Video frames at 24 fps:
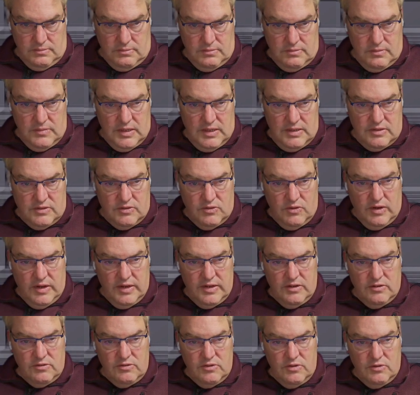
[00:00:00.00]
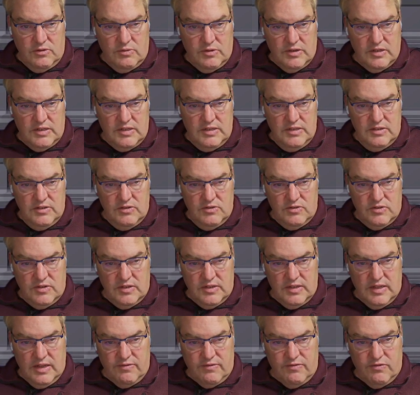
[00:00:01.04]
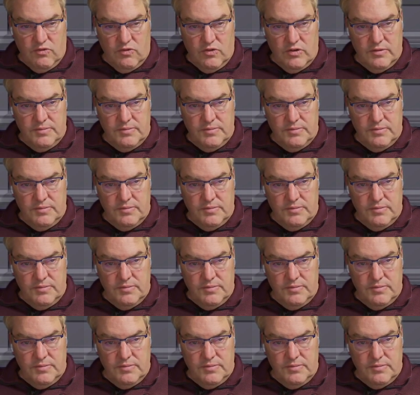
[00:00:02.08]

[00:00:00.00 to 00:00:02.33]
So I don't know what he's using that for.